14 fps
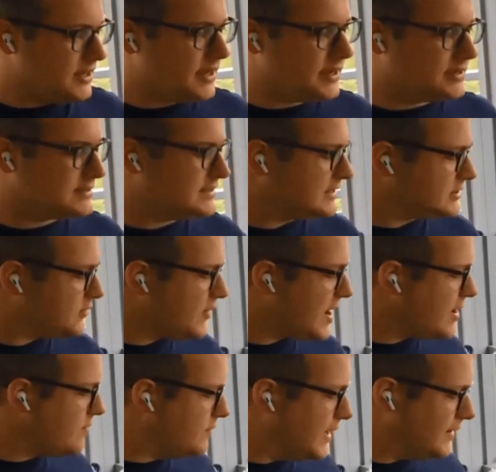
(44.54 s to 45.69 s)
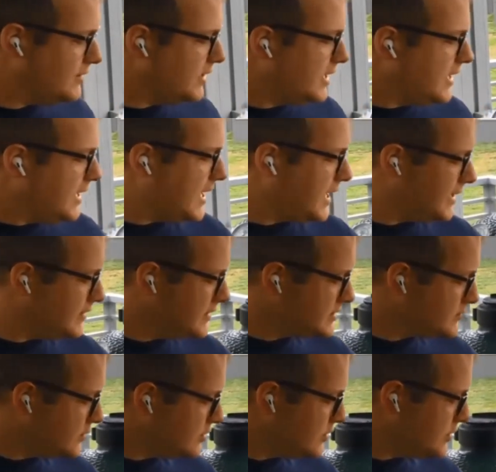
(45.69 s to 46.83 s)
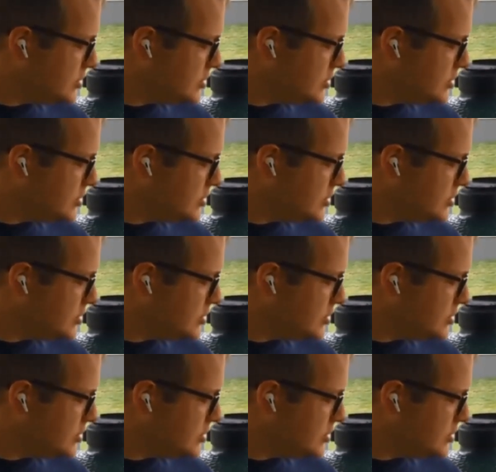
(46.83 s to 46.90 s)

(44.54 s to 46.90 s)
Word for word: uh, uh, sticks around, but hey, this will do